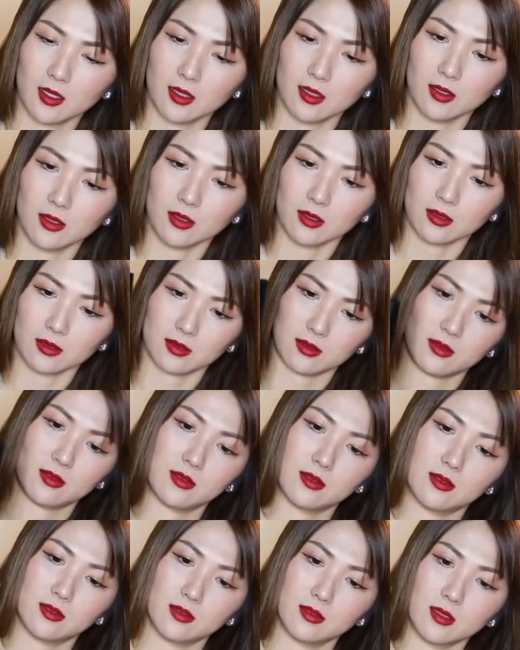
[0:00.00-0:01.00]

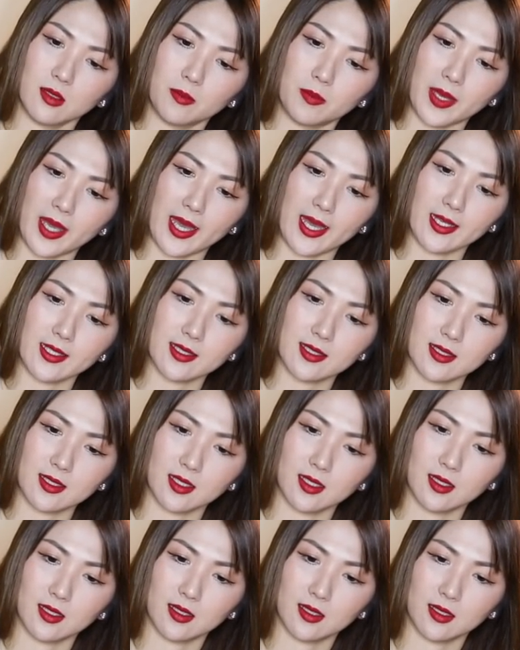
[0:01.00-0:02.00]
Looks the
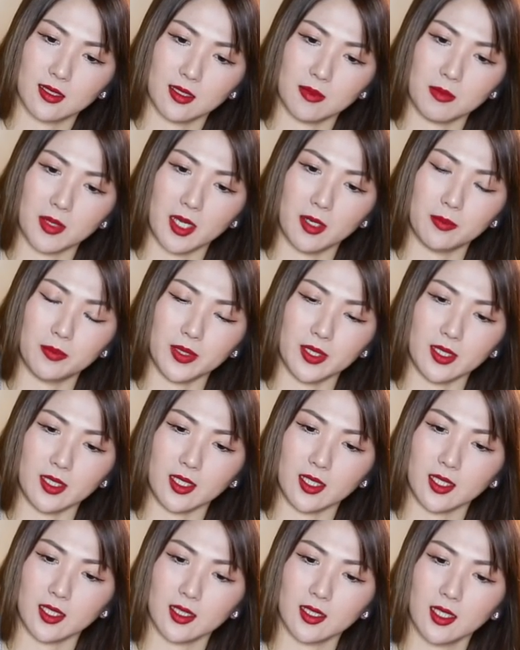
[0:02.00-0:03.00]
best in my
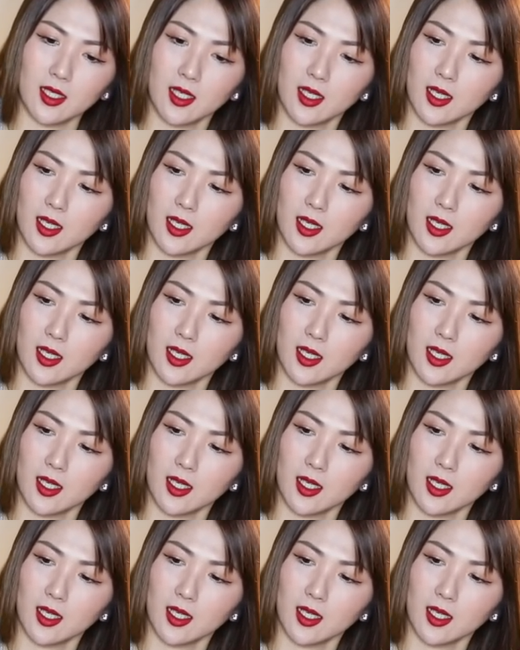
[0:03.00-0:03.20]
opinion.